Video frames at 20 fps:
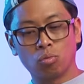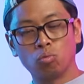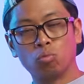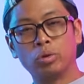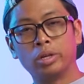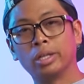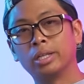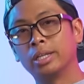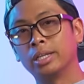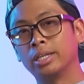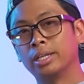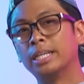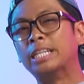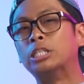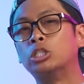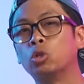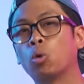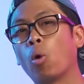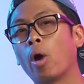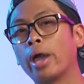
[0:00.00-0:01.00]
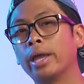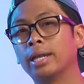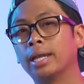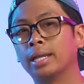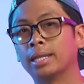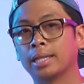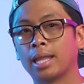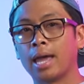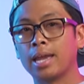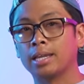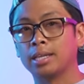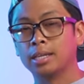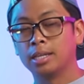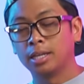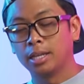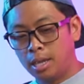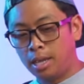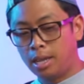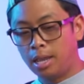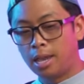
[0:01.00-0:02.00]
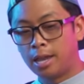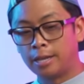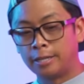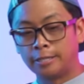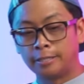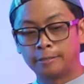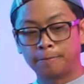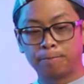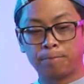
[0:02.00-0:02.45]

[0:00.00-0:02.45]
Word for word: really enjoy it and like it. And